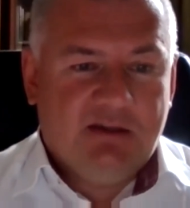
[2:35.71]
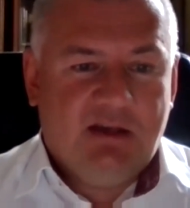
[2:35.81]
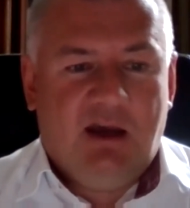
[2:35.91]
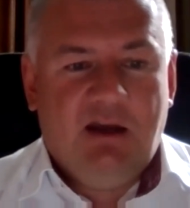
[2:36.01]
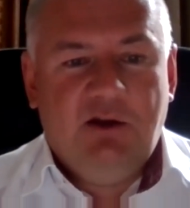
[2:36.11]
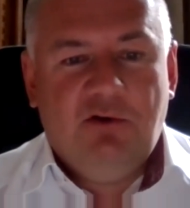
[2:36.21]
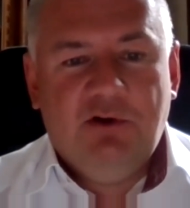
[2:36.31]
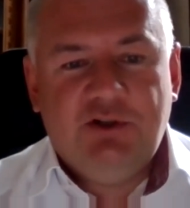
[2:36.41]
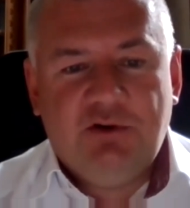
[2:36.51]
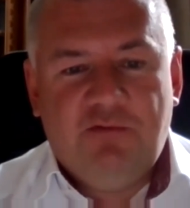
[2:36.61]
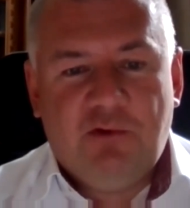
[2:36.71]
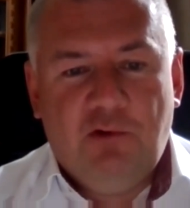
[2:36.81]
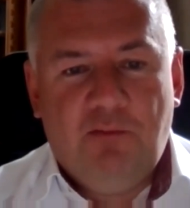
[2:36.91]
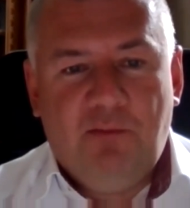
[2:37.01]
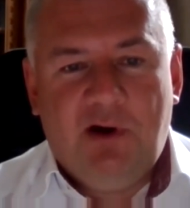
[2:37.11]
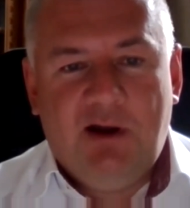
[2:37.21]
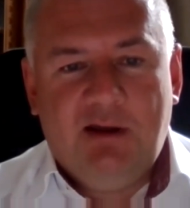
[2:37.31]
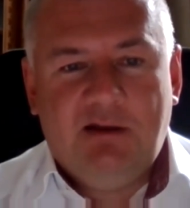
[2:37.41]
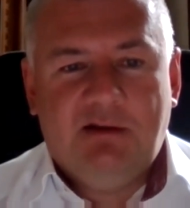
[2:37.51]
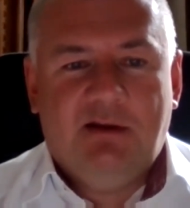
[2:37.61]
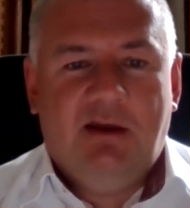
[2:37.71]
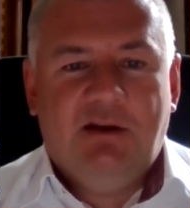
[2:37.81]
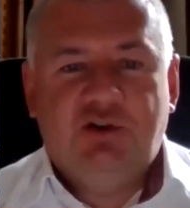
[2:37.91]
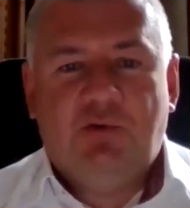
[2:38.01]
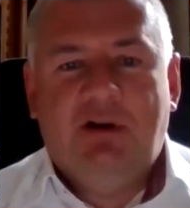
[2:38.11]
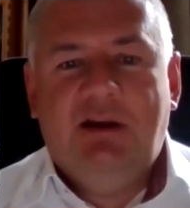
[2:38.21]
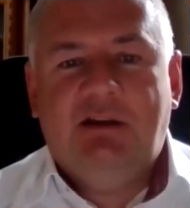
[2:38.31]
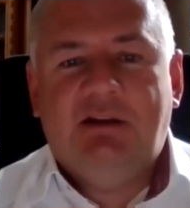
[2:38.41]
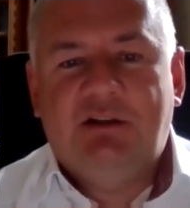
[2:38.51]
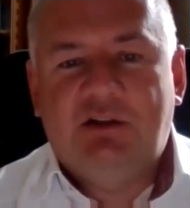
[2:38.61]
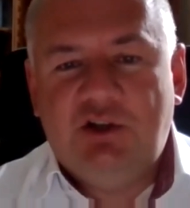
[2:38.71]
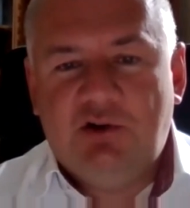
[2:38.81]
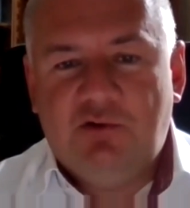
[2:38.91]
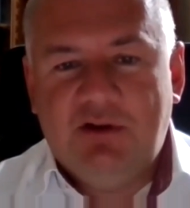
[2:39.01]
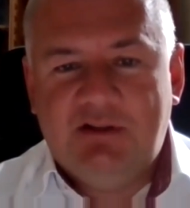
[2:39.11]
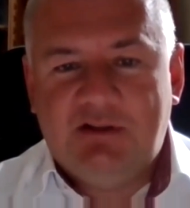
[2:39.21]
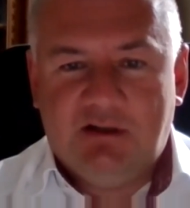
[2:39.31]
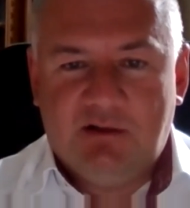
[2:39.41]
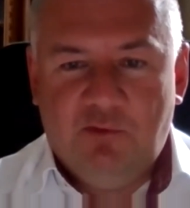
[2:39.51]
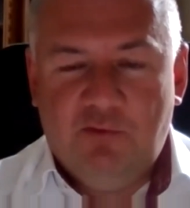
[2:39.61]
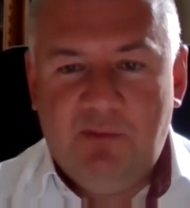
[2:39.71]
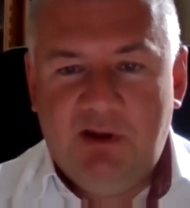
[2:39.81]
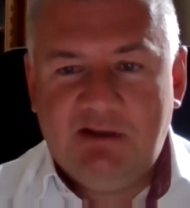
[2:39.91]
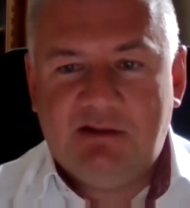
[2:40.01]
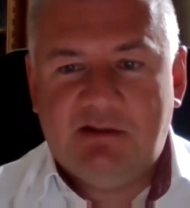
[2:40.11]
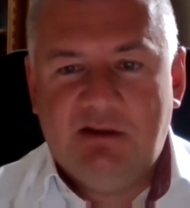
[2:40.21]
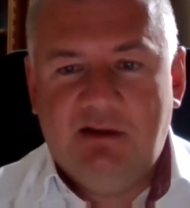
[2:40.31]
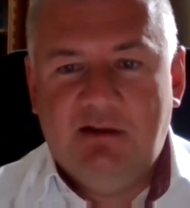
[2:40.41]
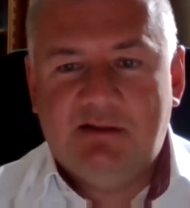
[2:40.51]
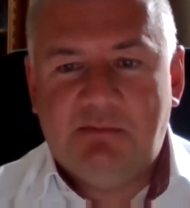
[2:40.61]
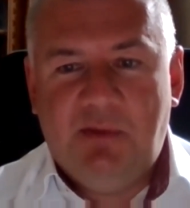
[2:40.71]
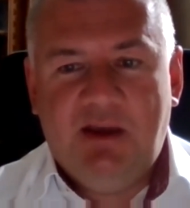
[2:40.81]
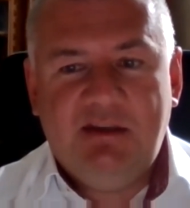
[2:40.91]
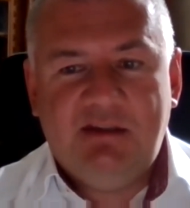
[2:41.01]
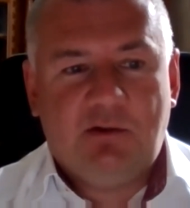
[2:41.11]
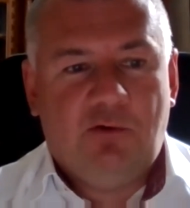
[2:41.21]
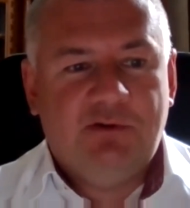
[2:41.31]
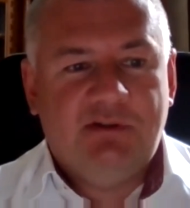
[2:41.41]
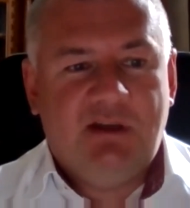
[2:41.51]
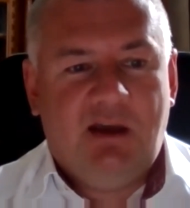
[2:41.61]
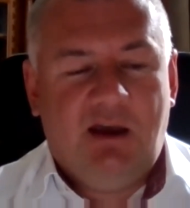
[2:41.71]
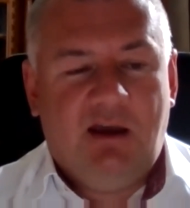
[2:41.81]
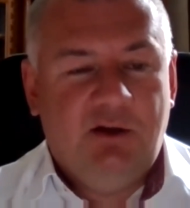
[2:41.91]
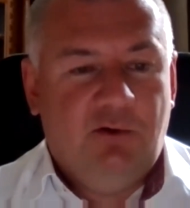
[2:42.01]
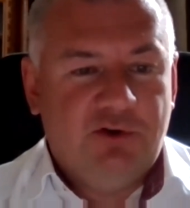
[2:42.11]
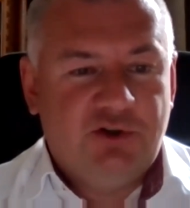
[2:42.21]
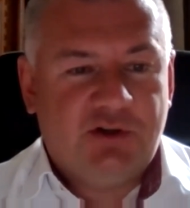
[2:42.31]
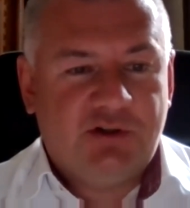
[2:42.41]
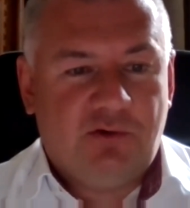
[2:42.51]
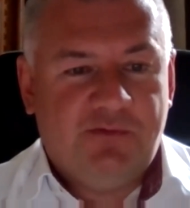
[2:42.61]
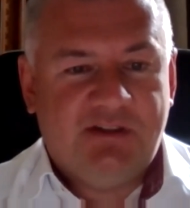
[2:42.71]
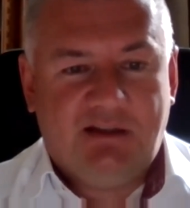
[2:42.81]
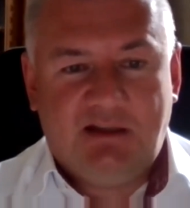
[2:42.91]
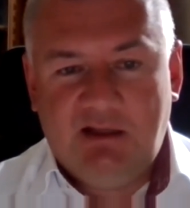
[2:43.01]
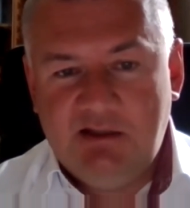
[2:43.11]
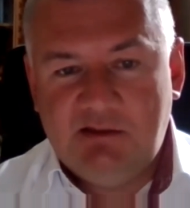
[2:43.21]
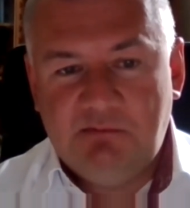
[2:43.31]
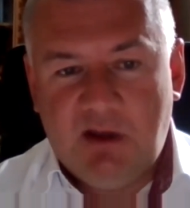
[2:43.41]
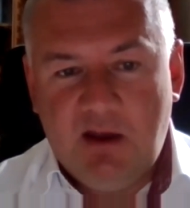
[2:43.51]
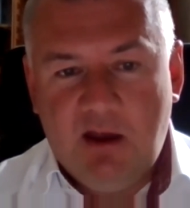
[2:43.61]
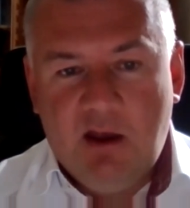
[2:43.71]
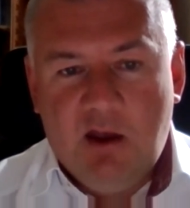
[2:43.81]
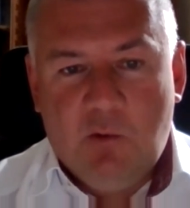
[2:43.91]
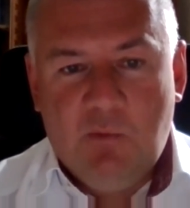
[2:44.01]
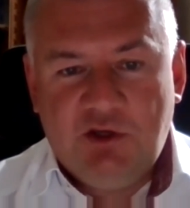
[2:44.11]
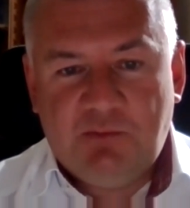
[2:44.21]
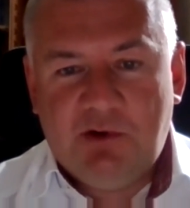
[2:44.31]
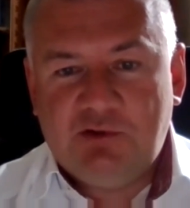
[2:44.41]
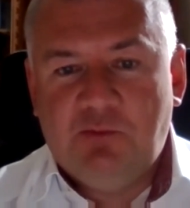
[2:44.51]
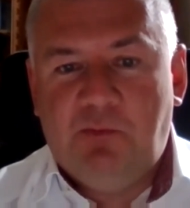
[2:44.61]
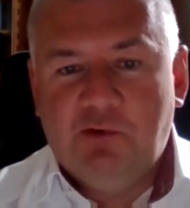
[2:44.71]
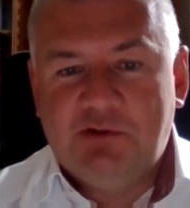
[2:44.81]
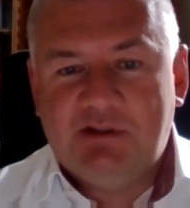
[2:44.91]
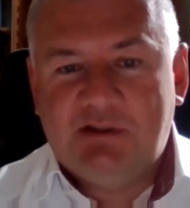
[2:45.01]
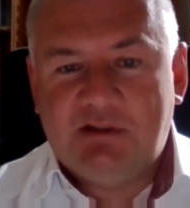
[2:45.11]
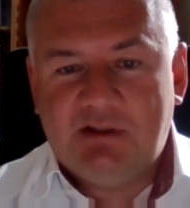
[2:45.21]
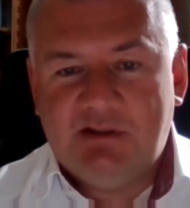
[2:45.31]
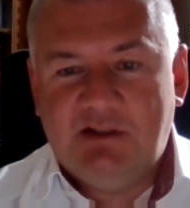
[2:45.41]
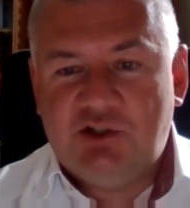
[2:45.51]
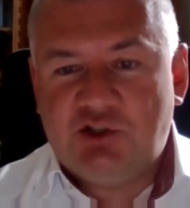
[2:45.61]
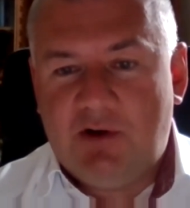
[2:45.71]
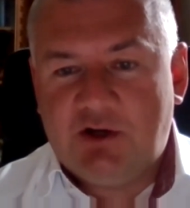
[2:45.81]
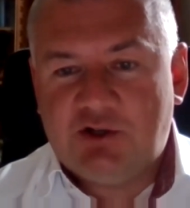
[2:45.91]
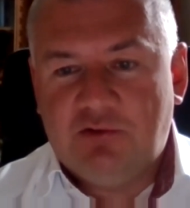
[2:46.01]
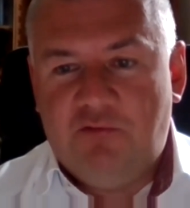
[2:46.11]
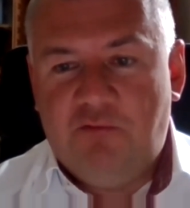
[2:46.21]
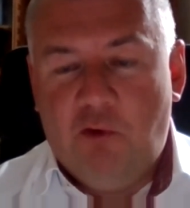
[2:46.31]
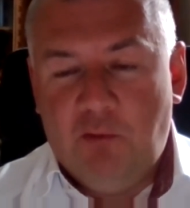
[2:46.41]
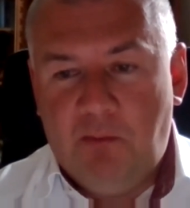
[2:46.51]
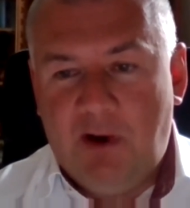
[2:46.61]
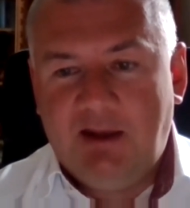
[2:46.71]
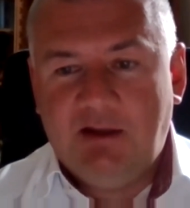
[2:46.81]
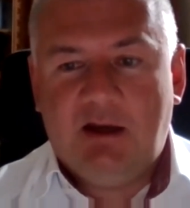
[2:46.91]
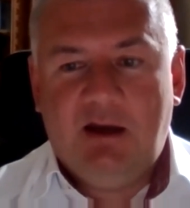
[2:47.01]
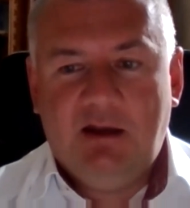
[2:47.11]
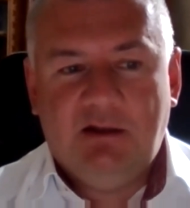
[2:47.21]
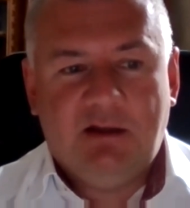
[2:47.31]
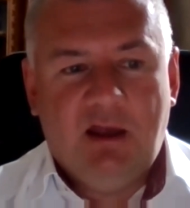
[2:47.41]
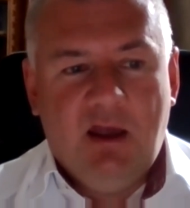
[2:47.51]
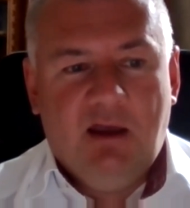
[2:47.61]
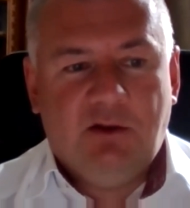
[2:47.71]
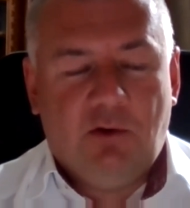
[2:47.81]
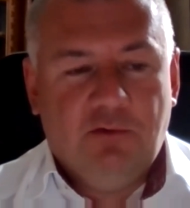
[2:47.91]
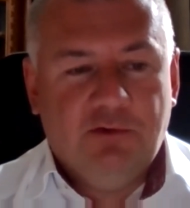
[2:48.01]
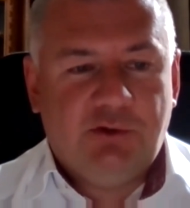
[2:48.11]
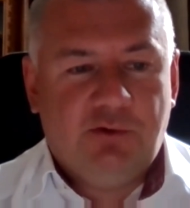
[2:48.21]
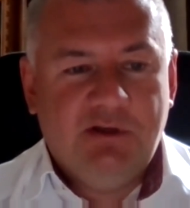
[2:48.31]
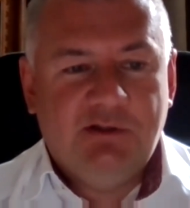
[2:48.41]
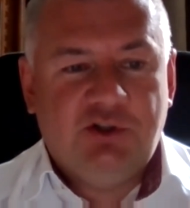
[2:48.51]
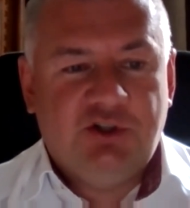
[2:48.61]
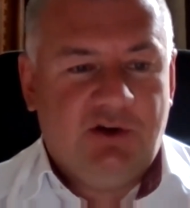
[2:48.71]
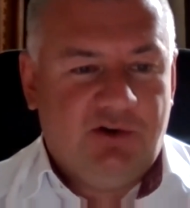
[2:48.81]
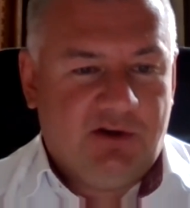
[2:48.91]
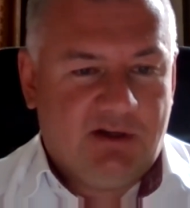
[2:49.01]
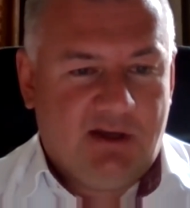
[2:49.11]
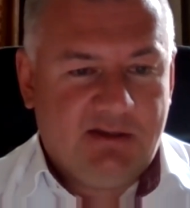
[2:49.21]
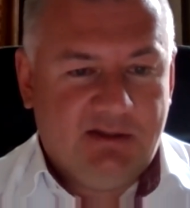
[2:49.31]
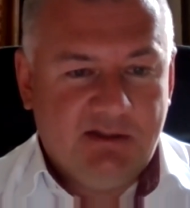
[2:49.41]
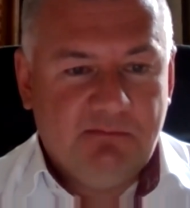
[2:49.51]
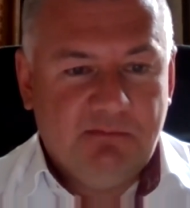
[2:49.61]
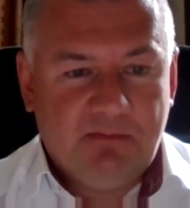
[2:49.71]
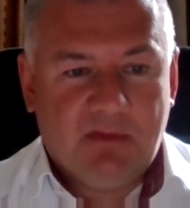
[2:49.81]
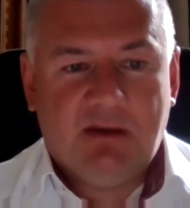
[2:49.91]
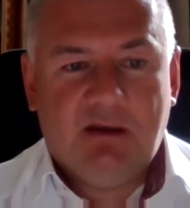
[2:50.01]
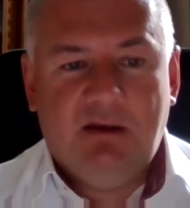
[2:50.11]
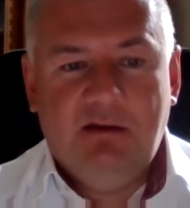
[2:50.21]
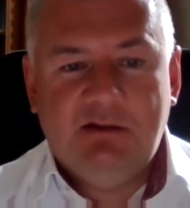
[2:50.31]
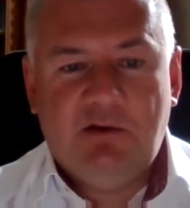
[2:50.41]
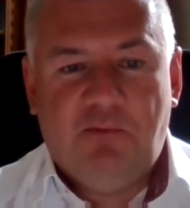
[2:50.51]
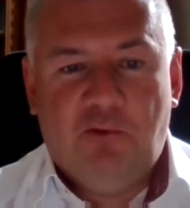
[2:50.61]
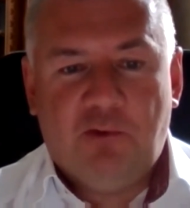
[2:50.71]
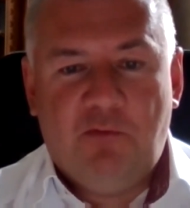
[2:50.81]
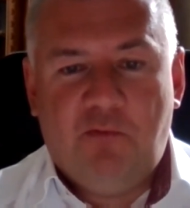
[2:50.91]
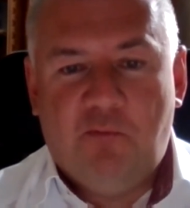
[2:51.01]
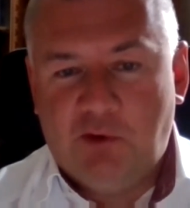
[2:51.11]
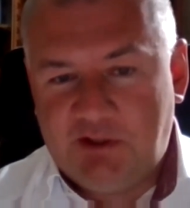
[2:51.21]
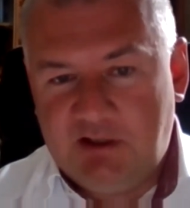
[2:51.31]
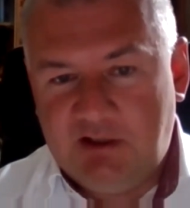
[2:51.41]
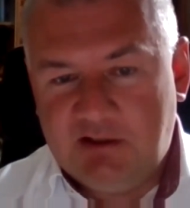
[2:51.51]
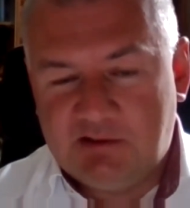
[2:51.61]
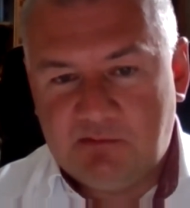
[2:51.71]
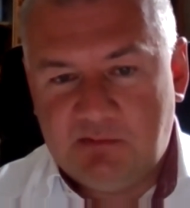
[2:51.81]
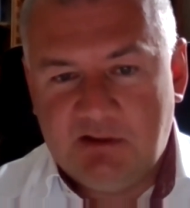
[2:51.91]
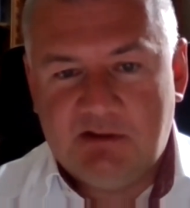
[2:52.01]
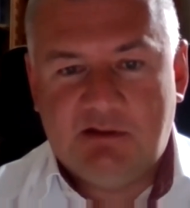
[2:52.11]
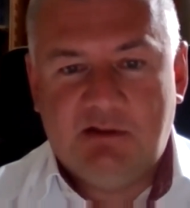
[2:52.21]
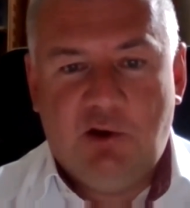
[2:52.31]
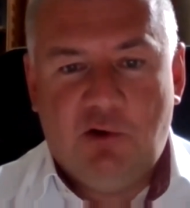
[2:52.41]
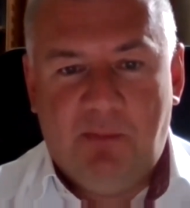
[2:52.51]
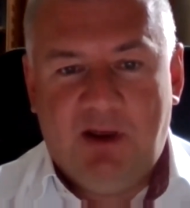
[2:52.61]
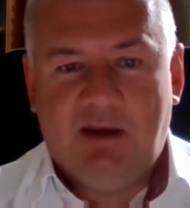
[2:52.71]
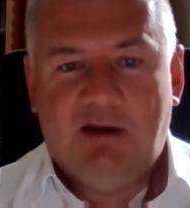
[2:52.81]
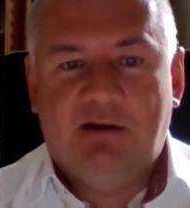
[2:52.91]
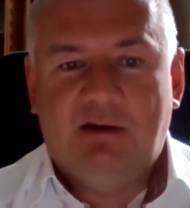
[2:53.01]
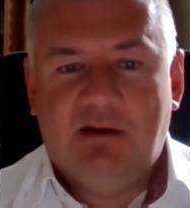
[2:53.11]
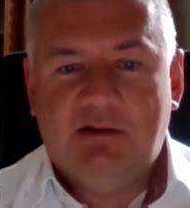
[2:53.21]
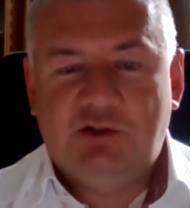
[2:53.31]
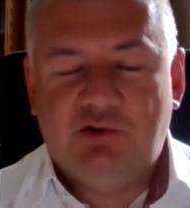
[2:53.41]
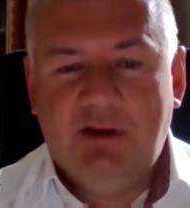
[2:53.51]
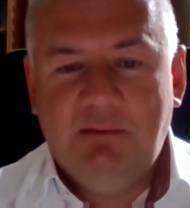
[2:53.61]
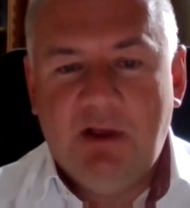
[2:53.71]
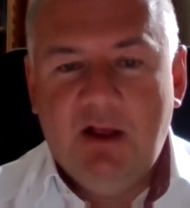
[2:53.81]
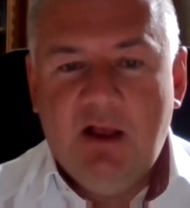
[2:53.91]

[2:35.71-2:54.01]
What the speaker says: The ideology of Columbine and related terroristic movements is based on the ideologies of Satanism, which presupposes the destruction of all mankind, and also esoteric Nazism in the form of Wotanism, its neo-pagan stream.